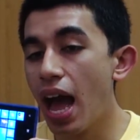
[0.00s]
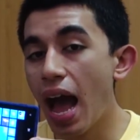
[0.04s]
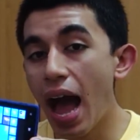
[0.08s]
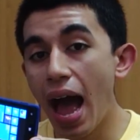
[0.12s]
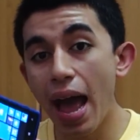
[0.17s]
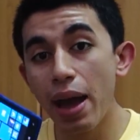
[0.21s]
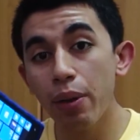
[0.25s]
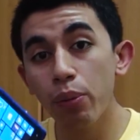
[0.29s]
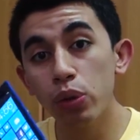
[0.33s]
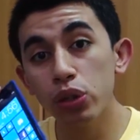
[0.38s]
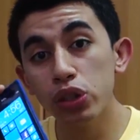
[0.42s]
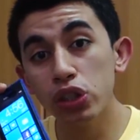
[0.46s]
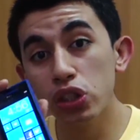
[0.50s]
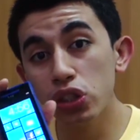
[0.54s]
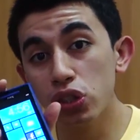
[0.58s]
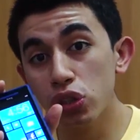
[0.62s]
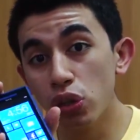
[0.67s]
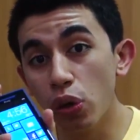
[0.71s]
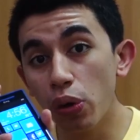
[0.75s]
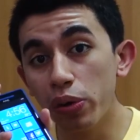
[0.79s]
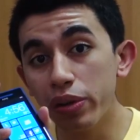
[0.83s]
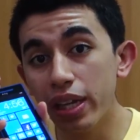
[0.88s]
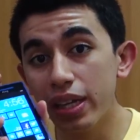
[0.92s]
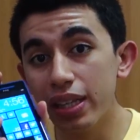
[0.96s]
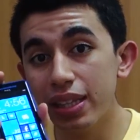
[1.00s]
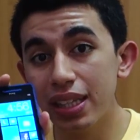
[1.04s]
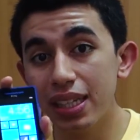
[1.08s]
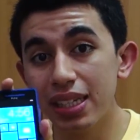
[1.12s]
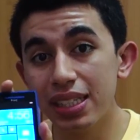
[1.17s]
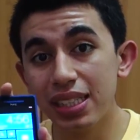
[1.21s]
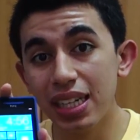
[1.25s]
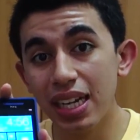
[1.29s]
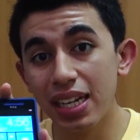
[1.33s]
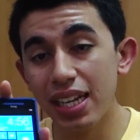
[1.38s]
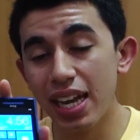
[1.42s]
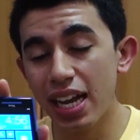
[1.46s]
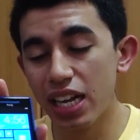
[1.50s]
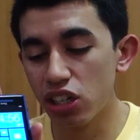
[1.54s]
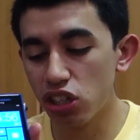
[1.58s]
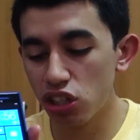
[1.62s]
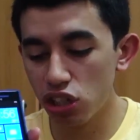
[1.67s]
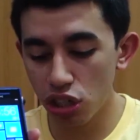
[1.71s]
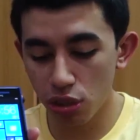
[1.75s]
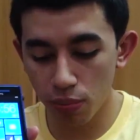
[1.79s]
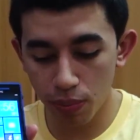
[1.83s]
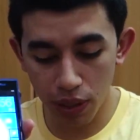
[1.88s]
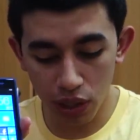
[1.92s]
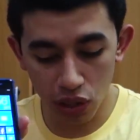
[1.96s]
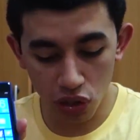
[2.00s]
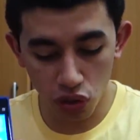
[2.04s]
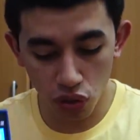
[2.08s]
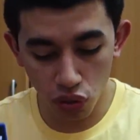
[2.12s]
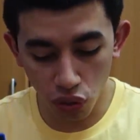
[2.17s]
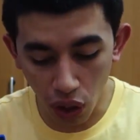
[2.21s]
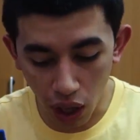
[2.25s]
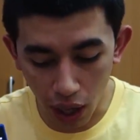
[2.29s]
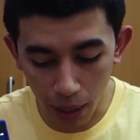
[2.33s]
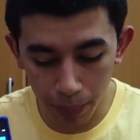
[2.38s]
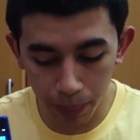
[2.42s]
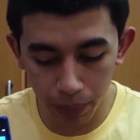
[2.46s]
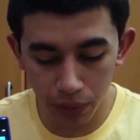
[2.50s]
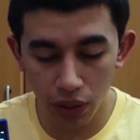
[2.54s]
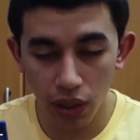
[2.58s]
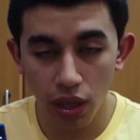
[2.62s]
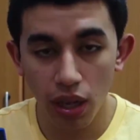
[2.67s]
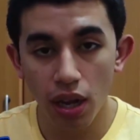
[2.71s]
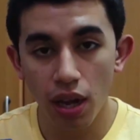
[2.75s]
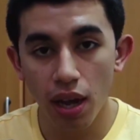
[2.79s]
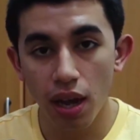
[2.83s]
I was told that this can actually be dropped